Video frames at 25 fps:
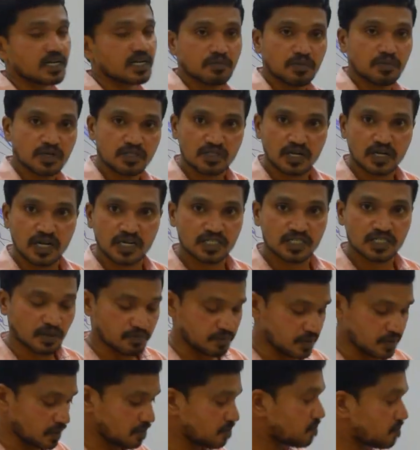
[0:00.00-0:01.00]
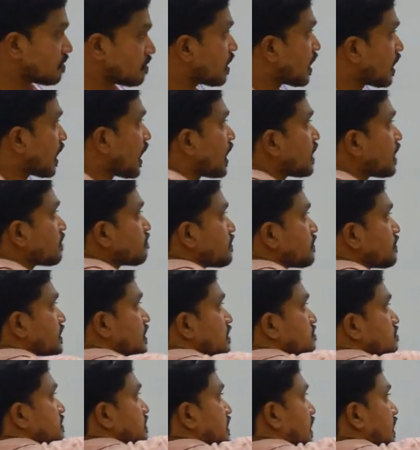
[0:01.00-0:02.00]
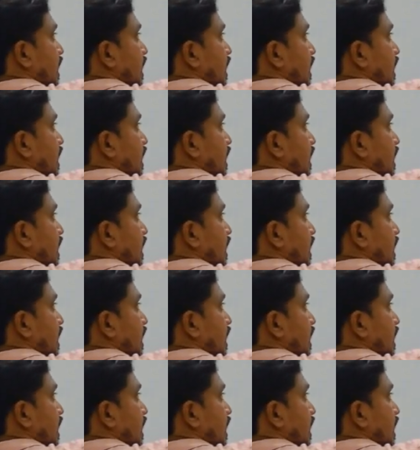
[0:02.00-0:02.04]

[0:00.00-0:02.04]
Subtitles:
intermuscular septum and becomes